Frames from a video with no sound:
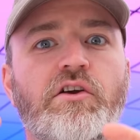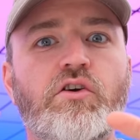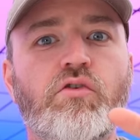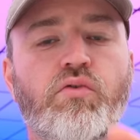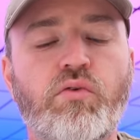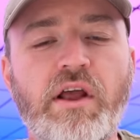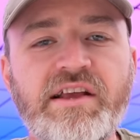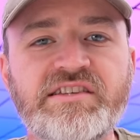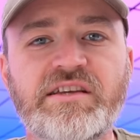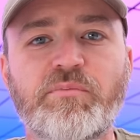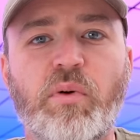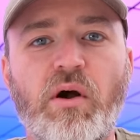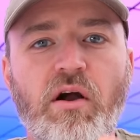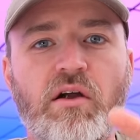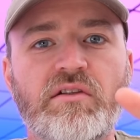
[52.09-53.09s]
crazy
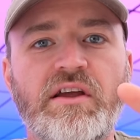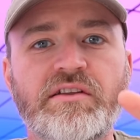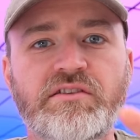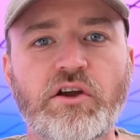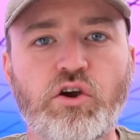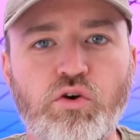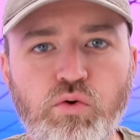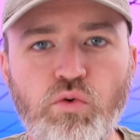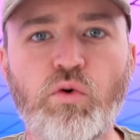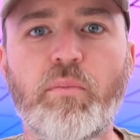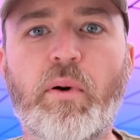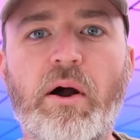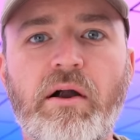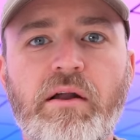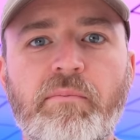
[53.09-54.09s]
part, like the cool
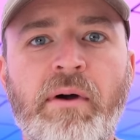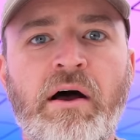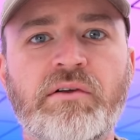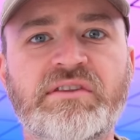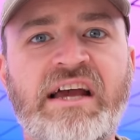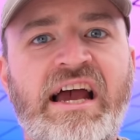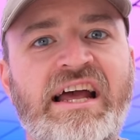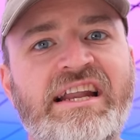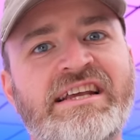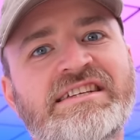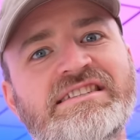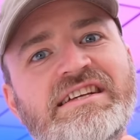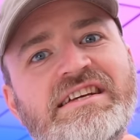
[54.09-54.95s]
part about that is